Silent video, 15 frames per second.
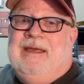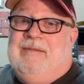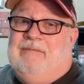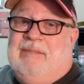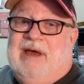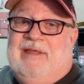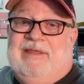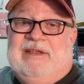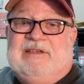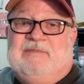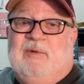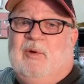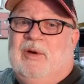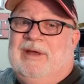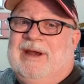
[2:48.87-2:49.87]
By this
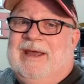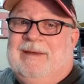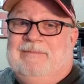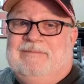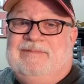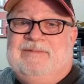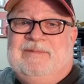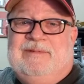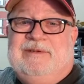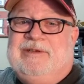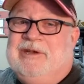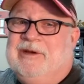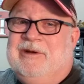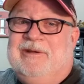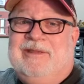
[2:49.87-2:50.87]
point, I'm
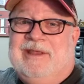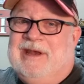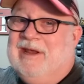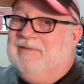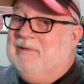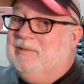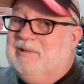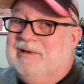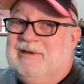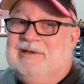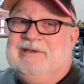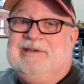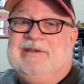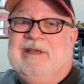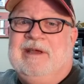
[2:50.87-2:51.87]
sure that everyone
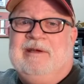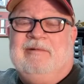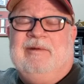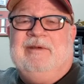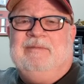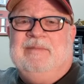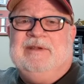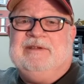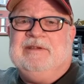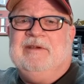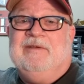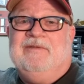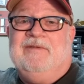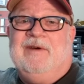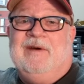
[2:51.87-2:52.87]
has stuck with me
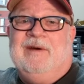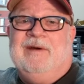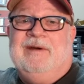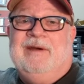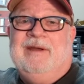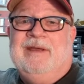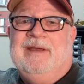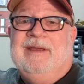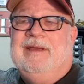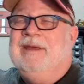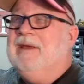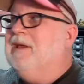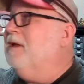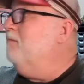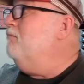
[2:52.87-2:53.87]
so far,
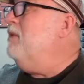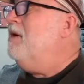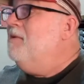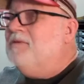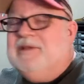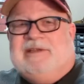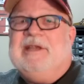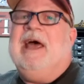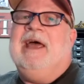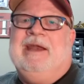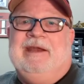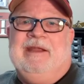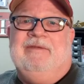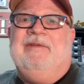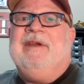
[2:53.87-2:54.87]
in both the
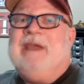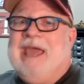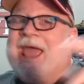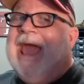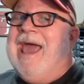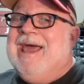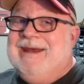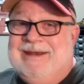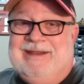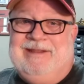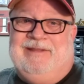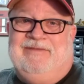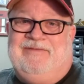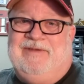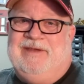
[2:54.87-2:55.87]
scientific and in
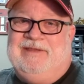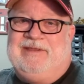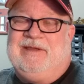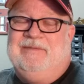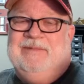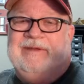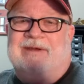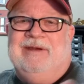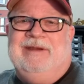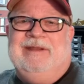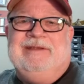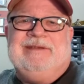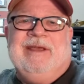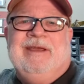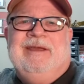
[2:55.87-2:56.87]
the faith
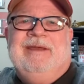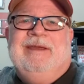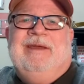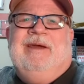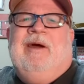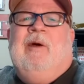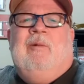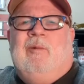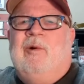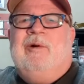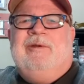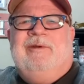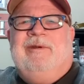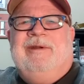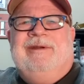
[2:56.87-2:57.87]
communities, are
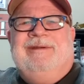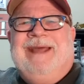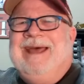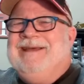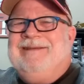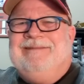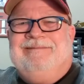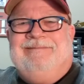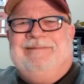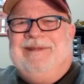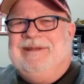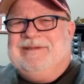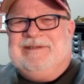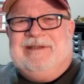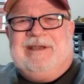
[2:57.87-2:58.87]
wondering, how
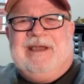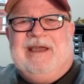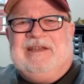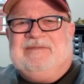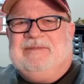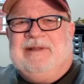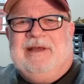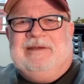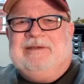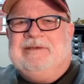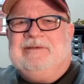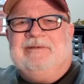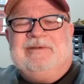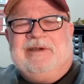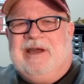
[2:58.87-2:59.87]
does the
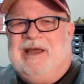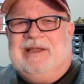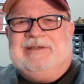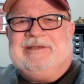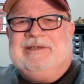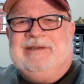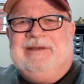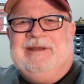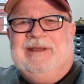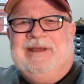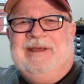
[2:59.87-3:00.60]
cosmological constant